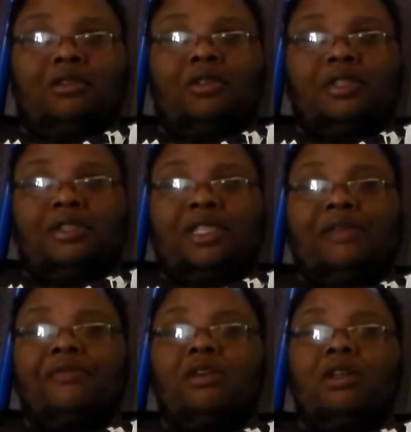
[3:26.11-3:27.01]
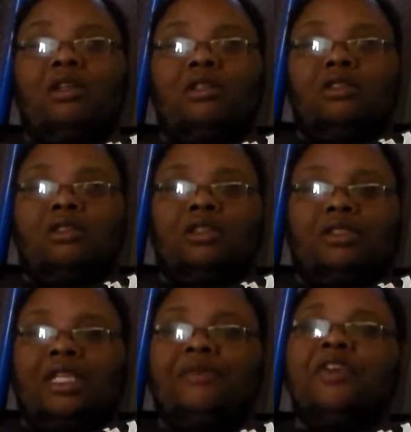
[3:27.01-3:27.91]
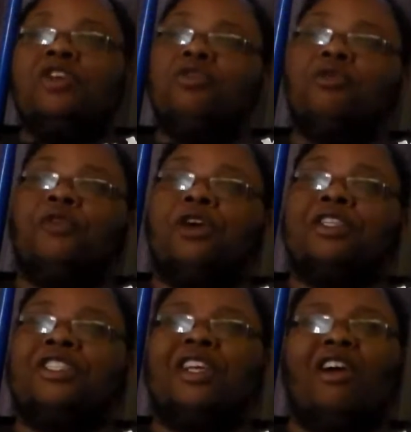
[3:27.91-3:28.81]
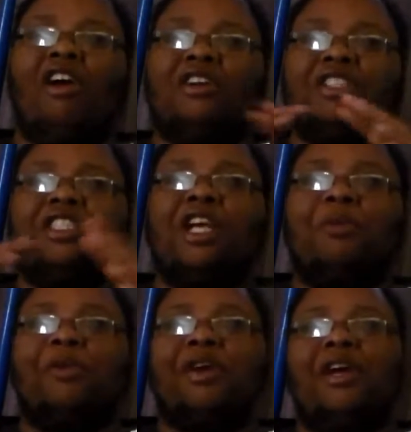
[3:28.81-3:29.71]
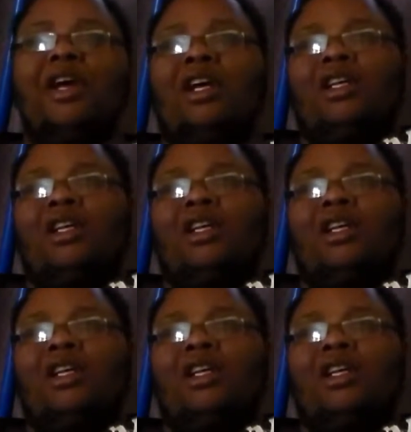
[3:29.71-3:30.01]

the TV universe, are separate.